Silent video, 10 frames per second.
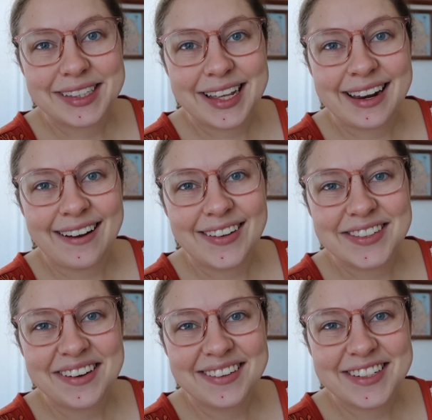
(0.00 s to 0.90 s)
and I'll
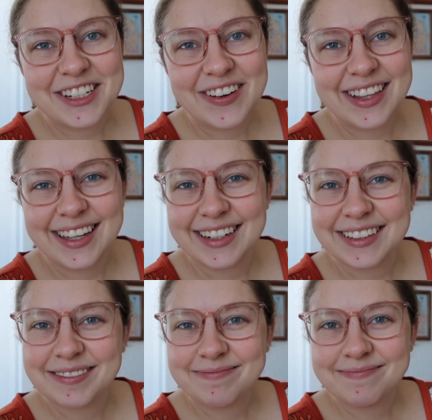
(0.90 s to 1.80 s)
talk to y'all later.
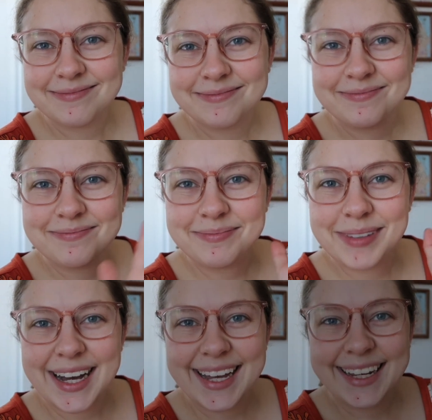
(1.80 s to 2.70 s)

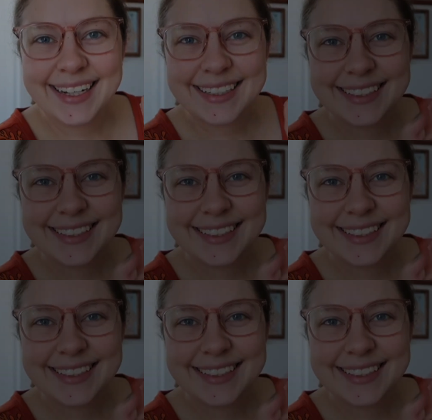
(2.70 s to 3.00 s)
Bye!